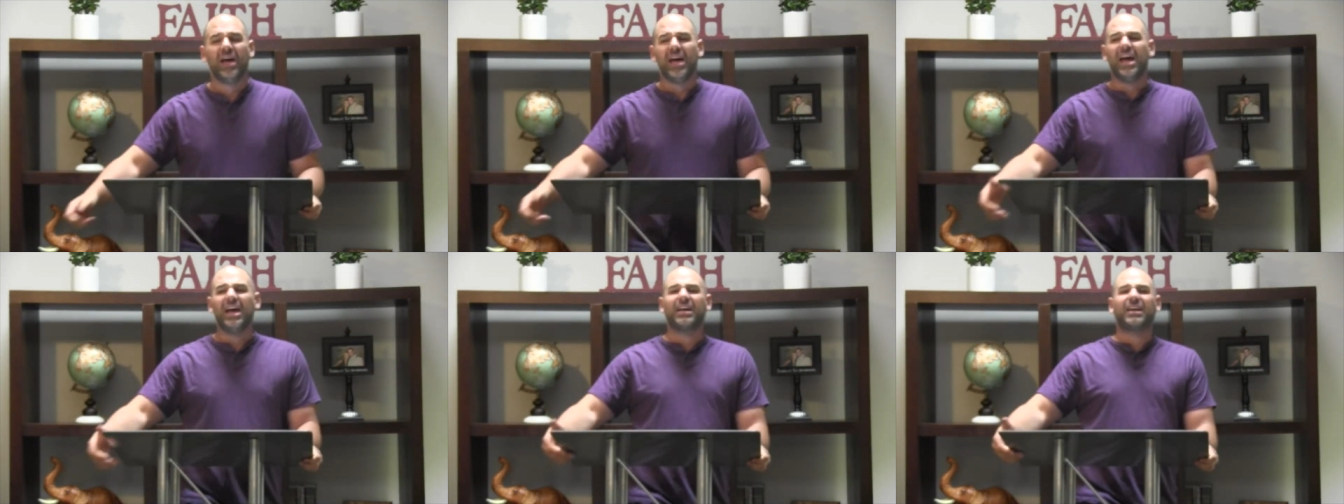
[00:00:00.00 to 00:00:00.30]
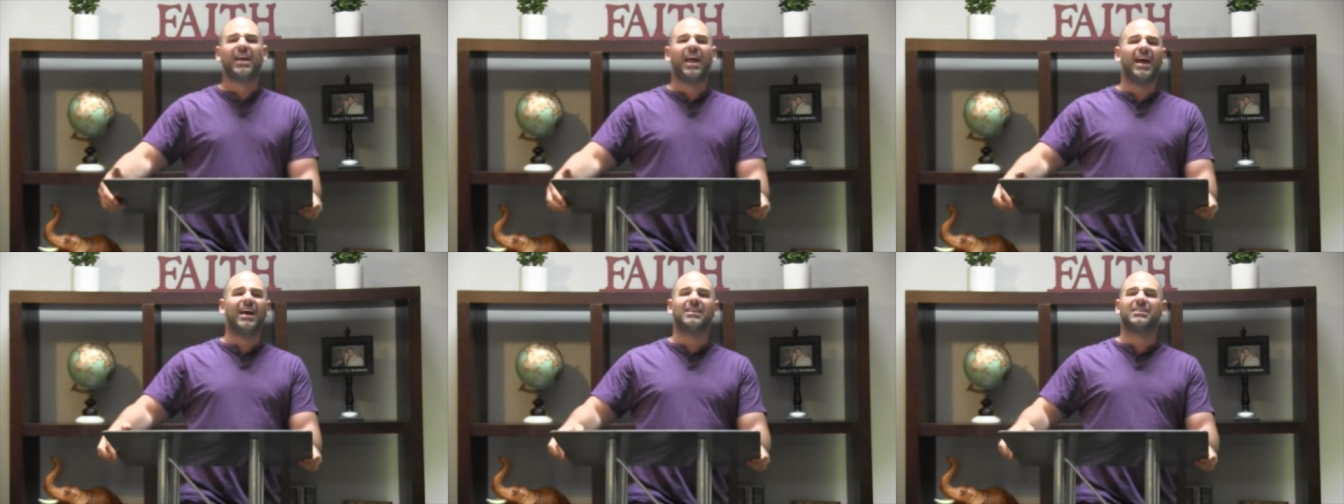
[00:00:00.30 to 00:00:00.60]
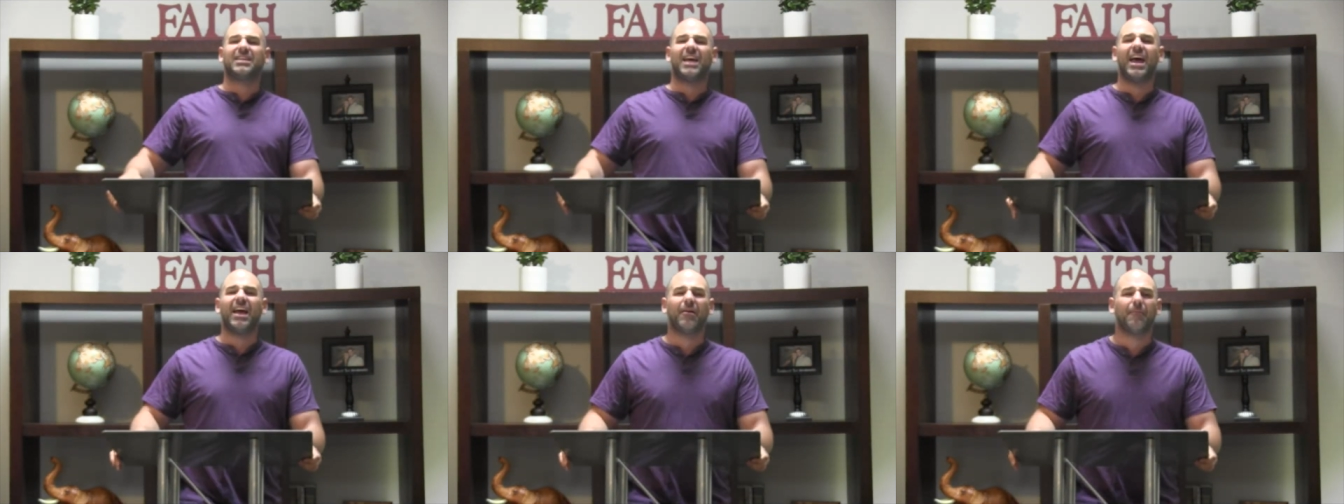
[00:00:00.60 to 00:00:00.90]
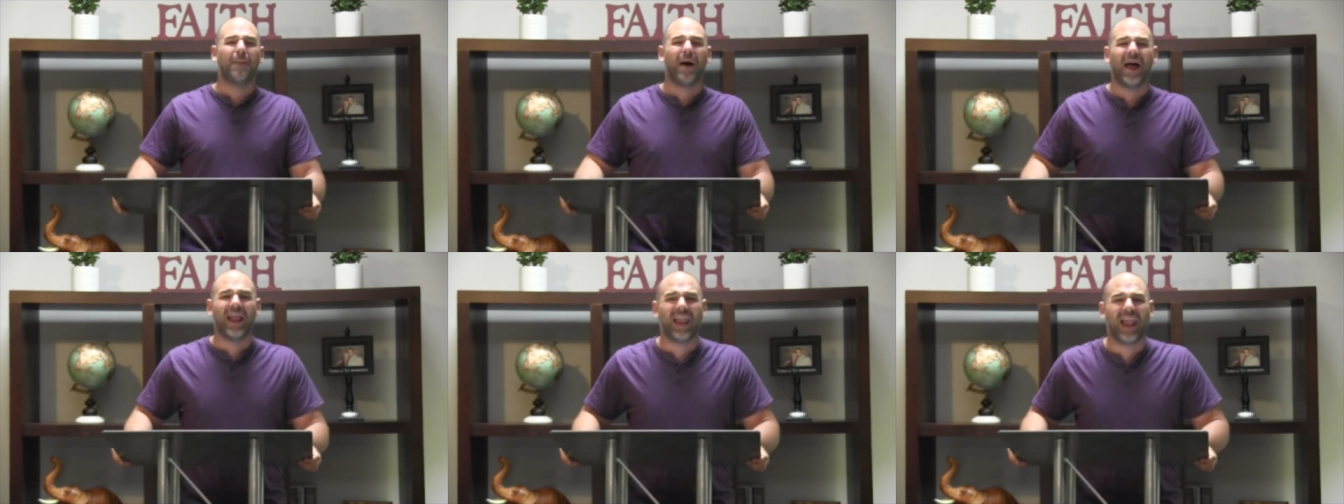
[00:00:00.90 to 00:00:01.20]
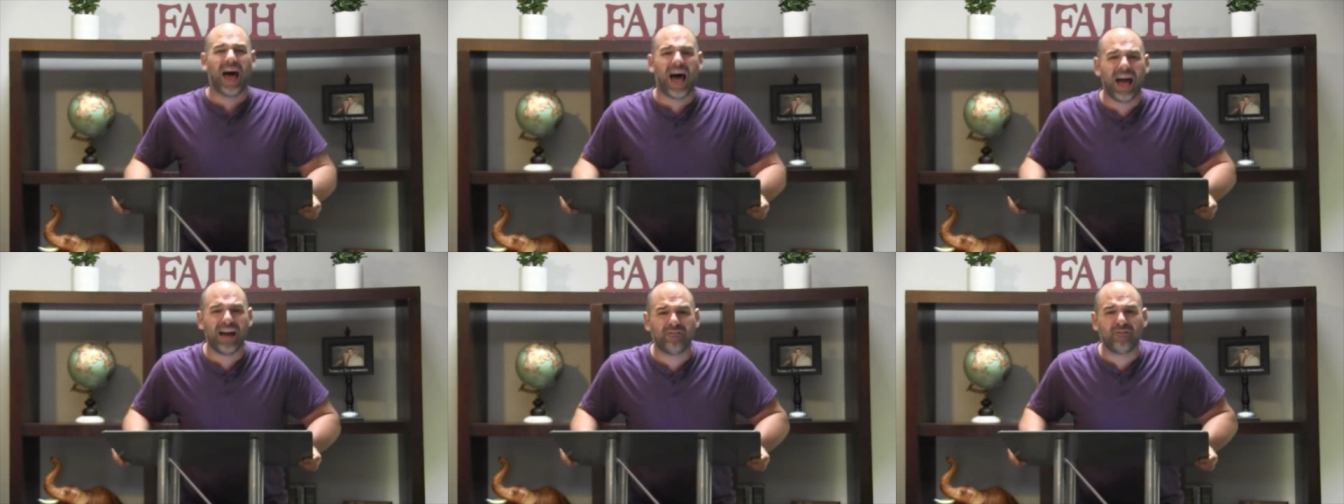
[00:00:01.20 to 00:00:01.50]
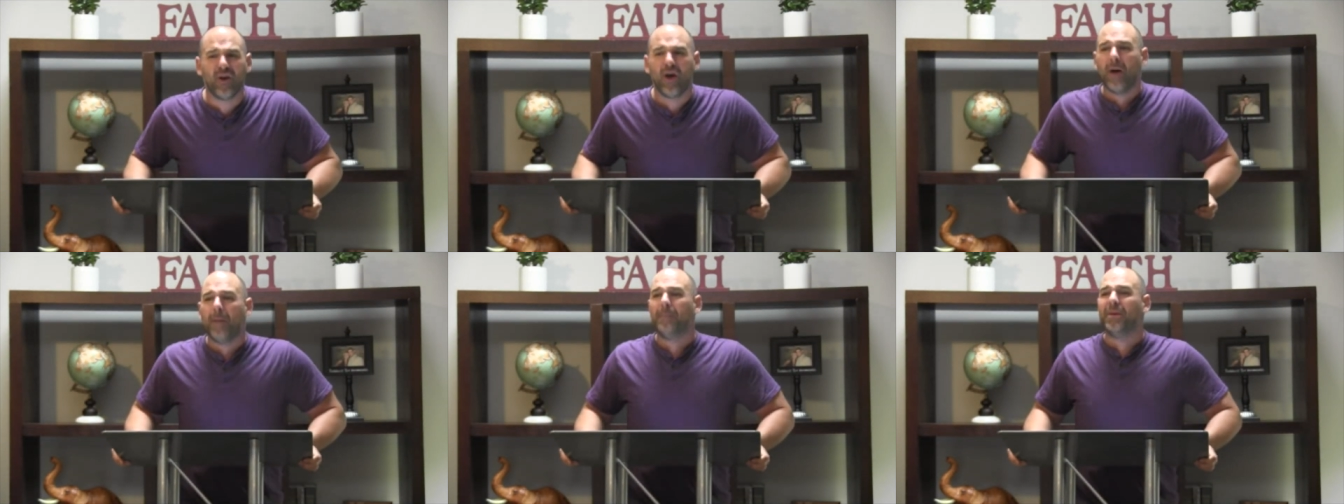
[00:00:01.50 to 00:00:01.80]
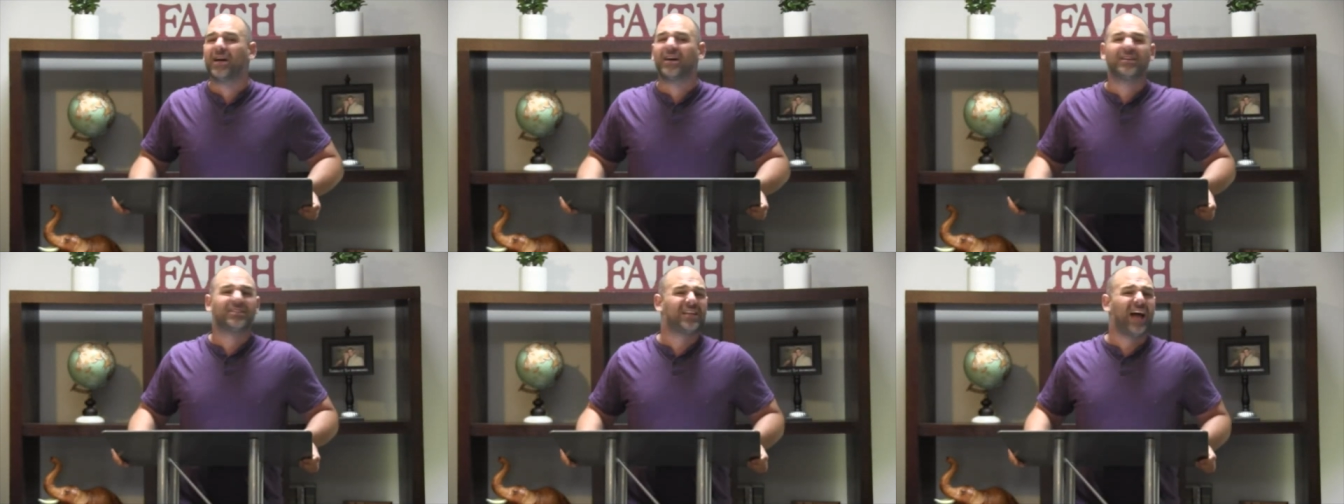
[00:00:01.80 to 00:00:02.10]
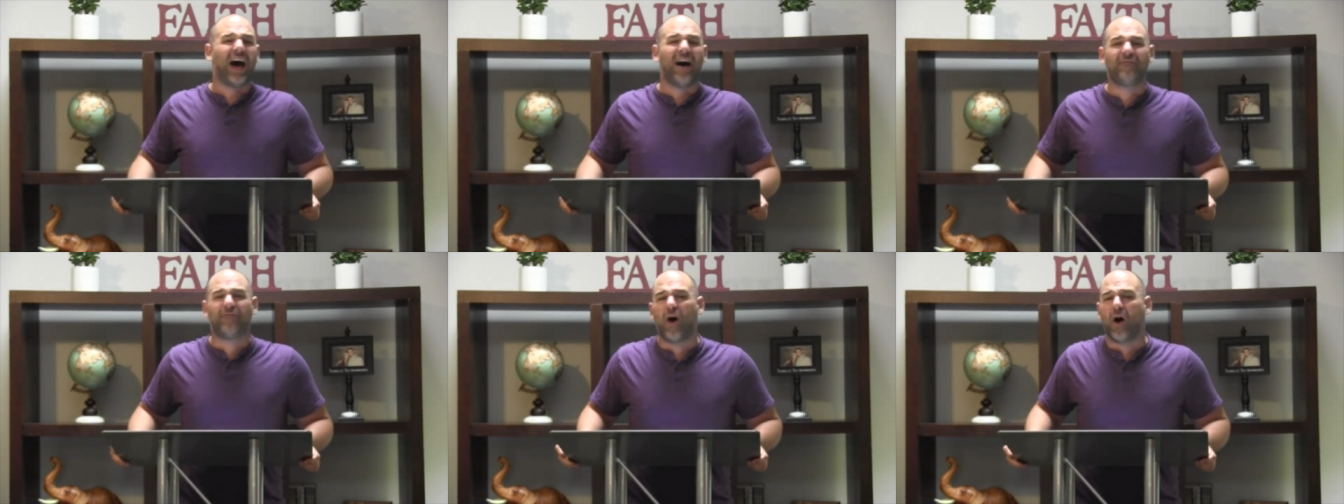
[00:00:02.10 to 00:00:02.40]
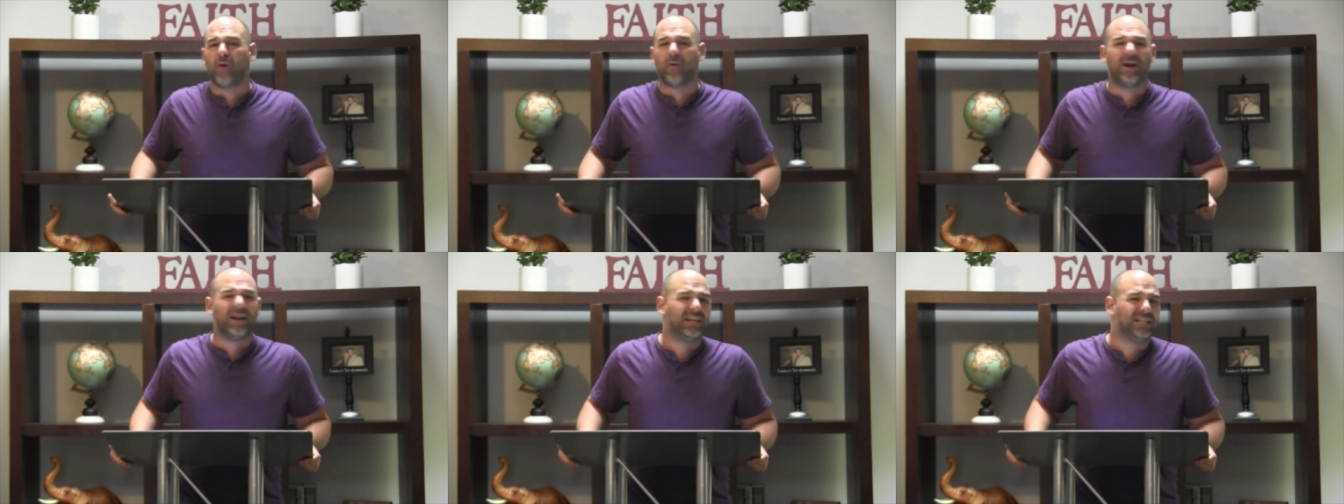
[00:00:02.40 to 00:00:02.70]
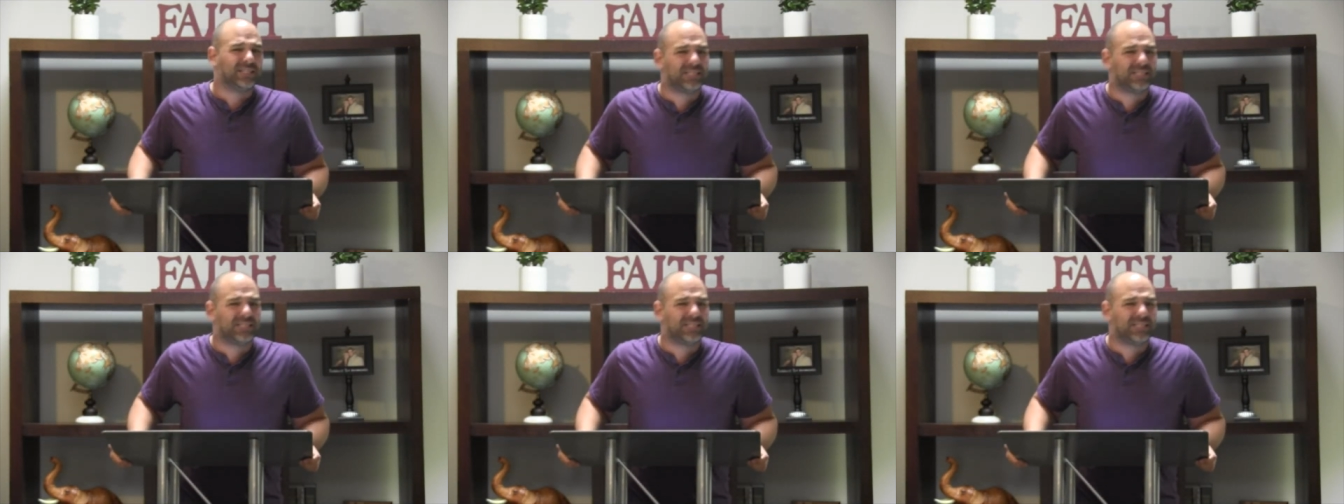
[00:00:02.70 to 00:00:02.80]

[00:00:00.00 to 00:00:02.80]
It can't take my life because I've already